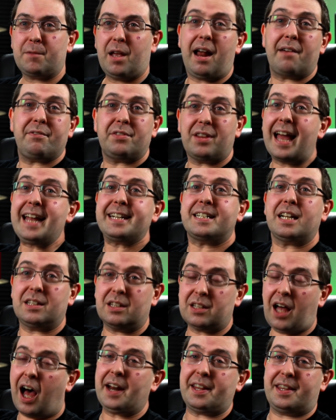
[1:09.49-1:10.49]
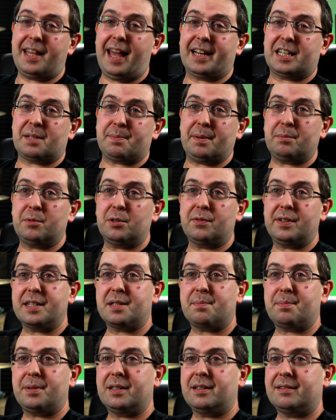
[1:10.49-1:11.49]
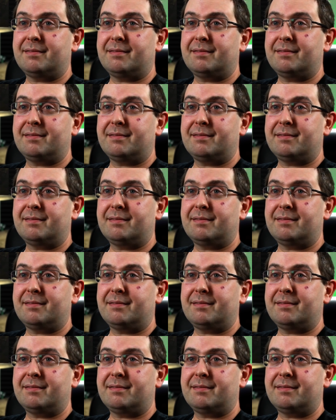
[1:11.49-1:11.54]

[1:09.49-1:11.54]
I've liked a lot of the X-Men movies, but...